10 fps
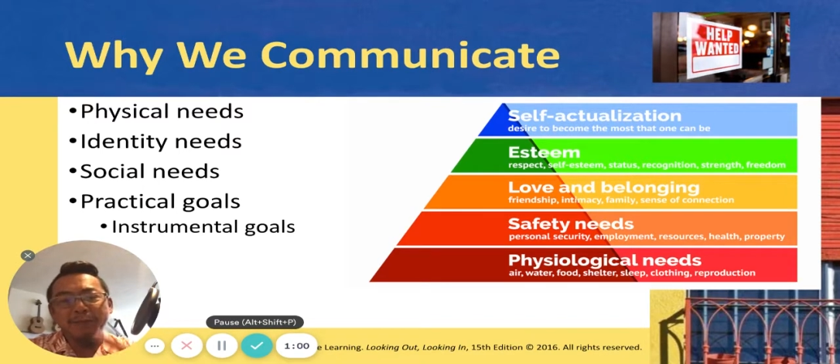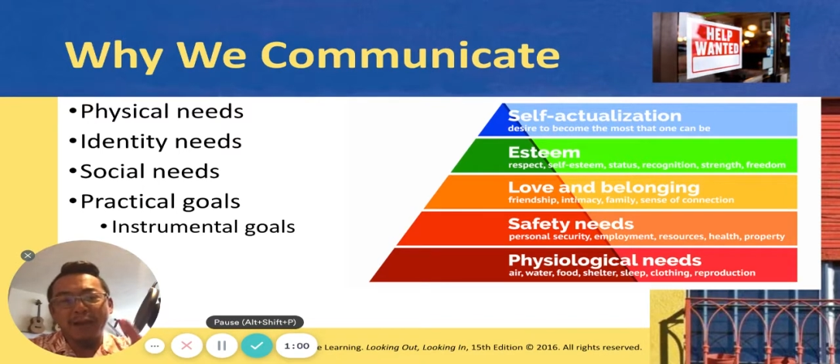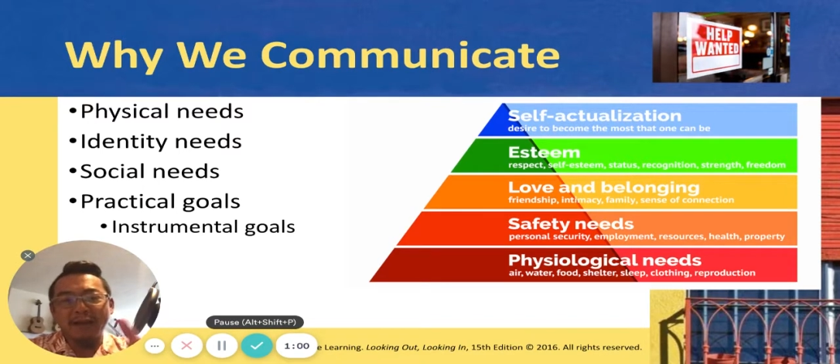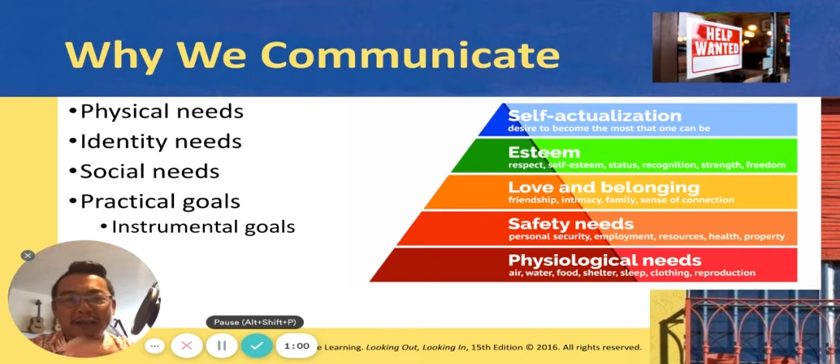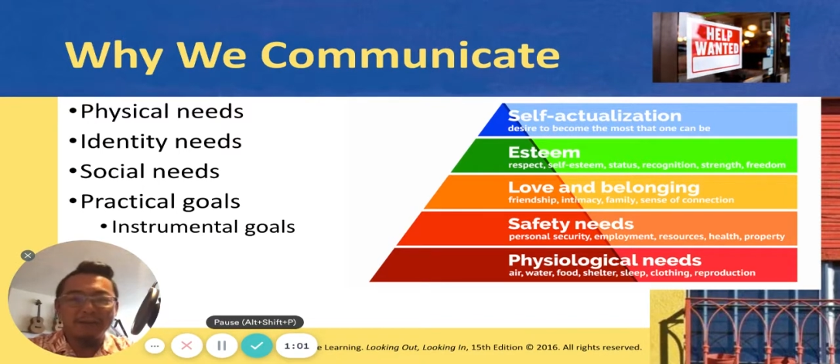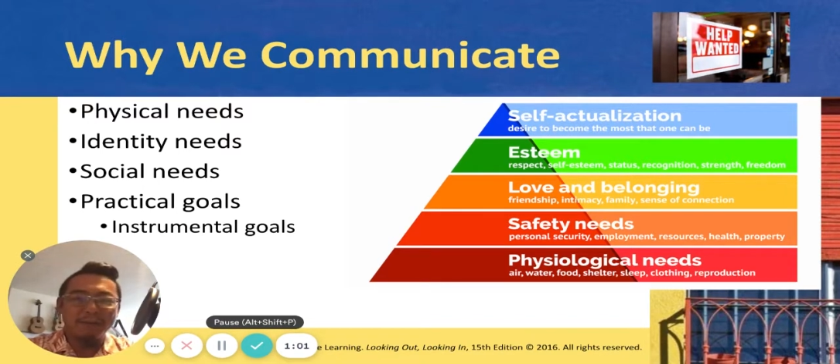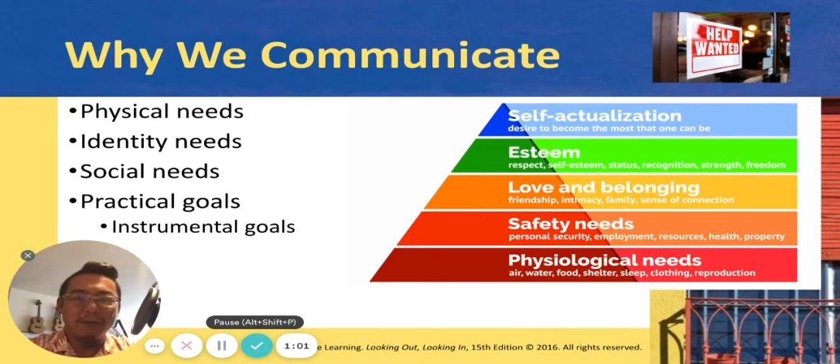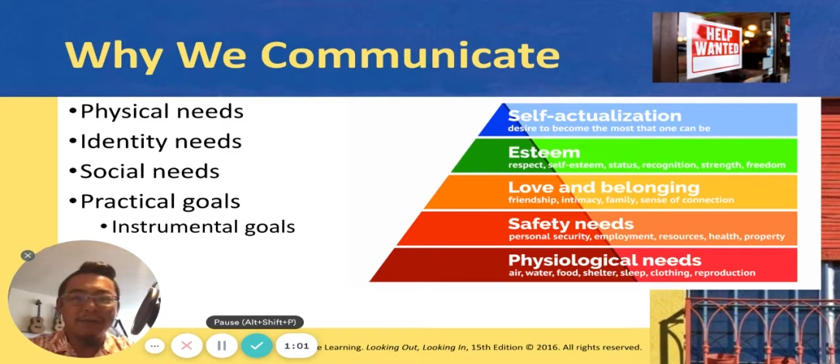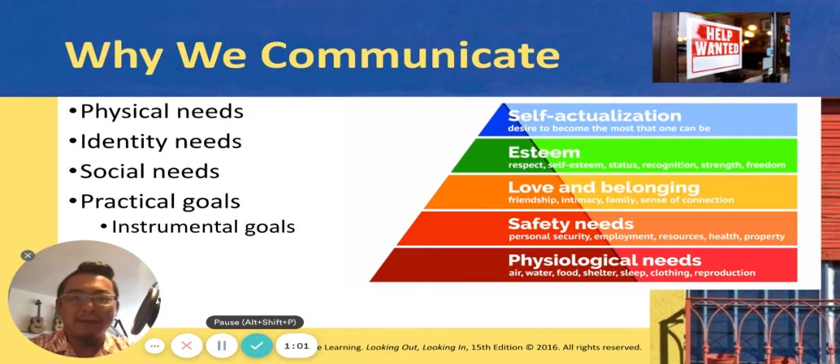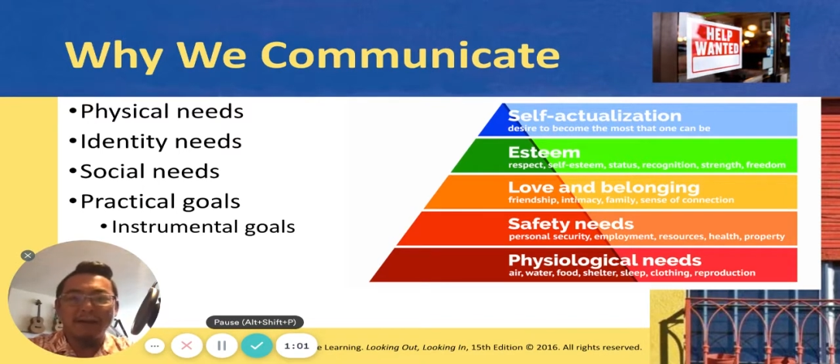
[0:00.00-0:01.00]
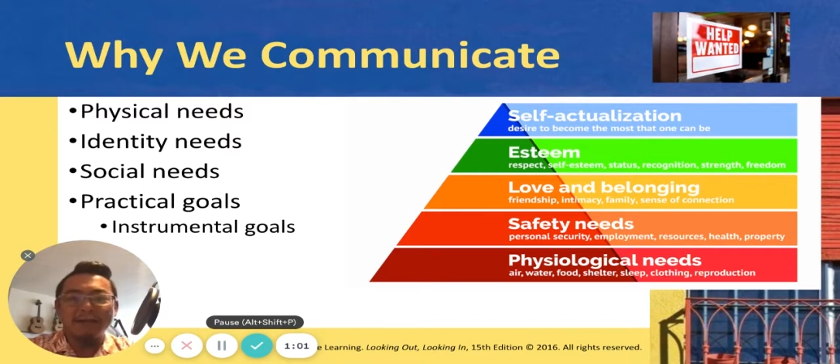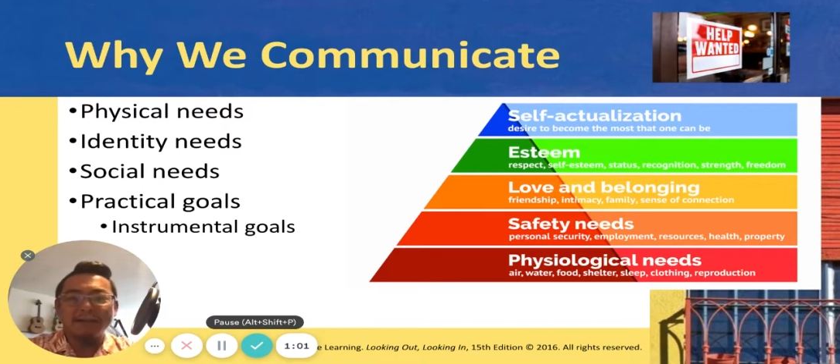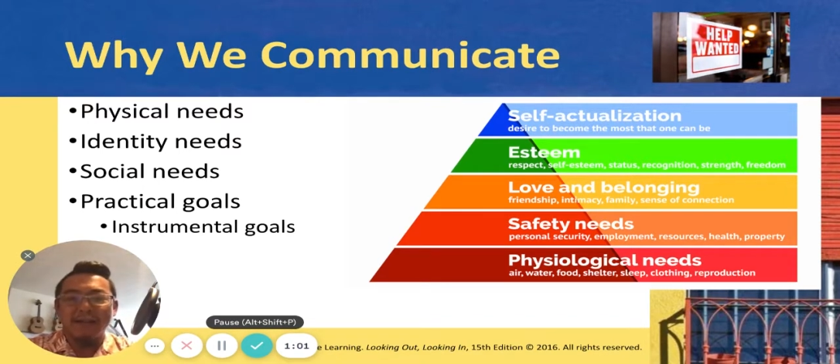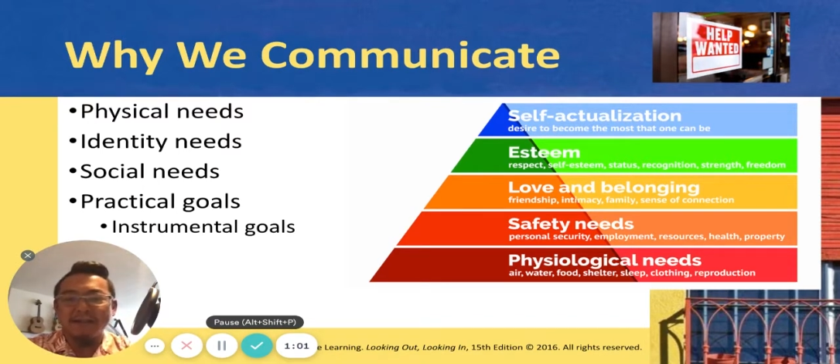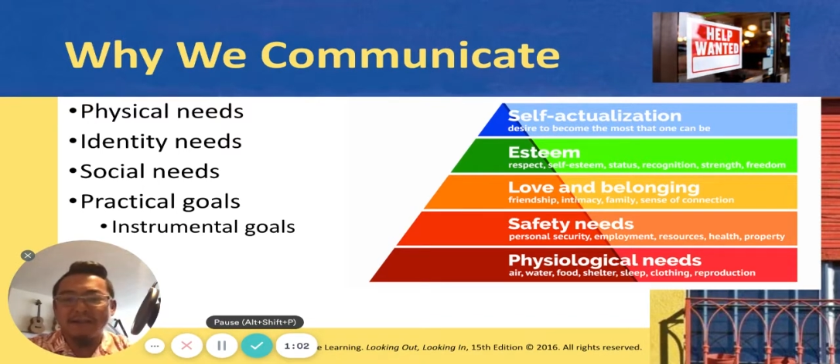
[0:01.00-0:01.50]
And kind of start putting your college
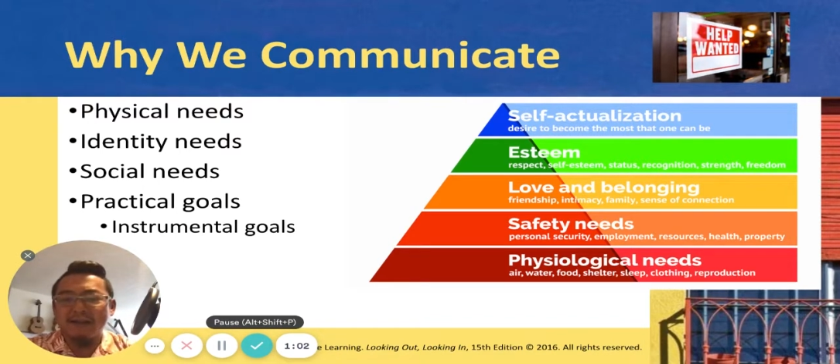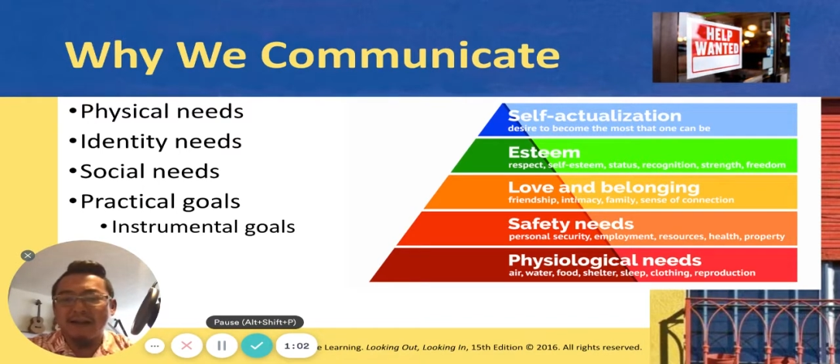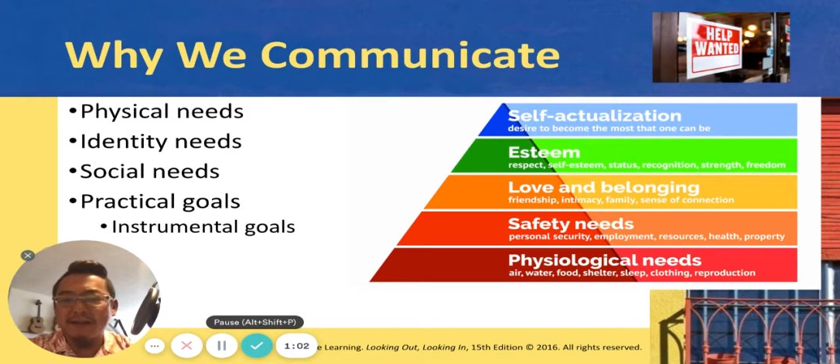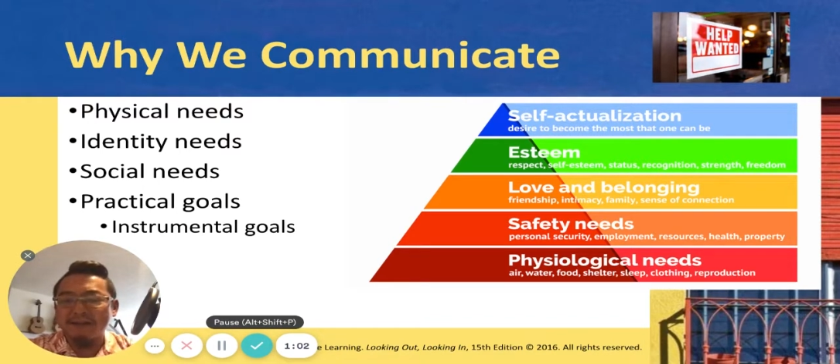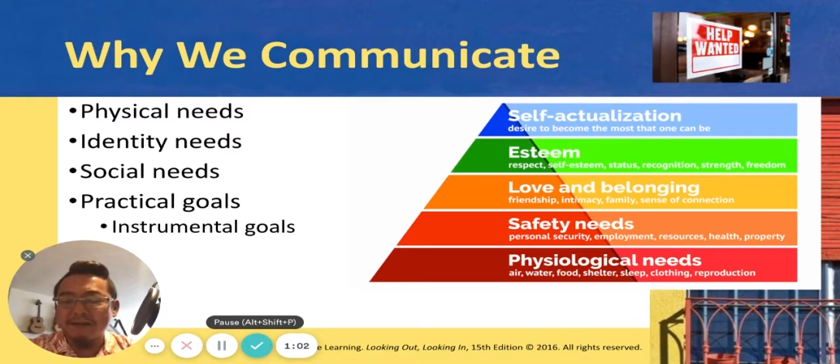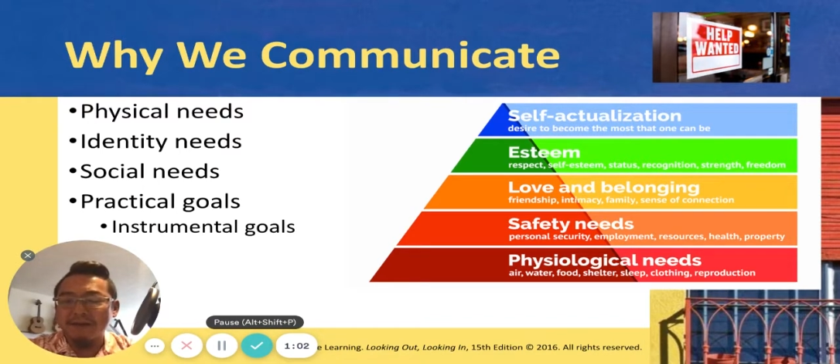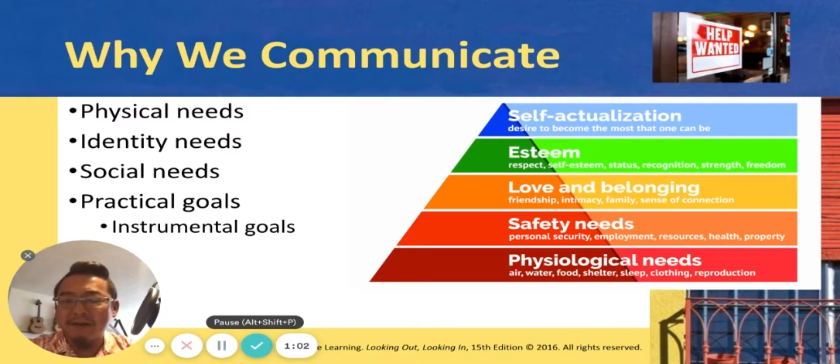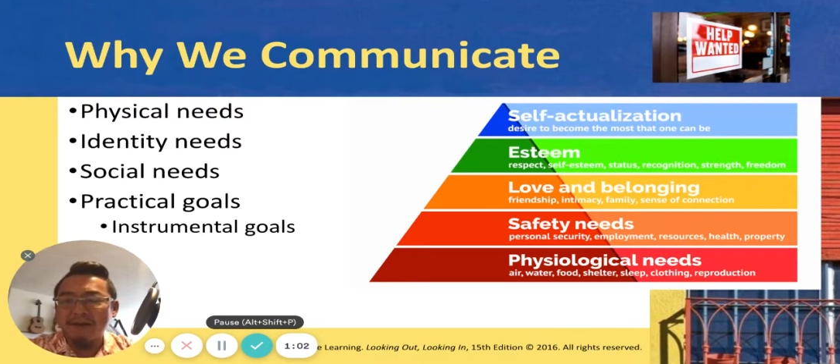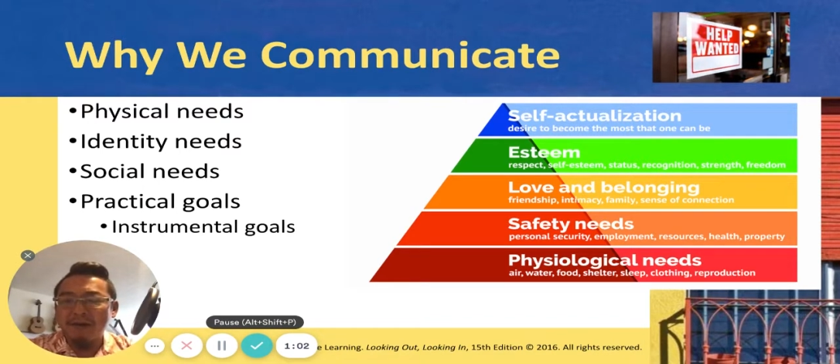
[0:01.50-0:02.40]
classes together. So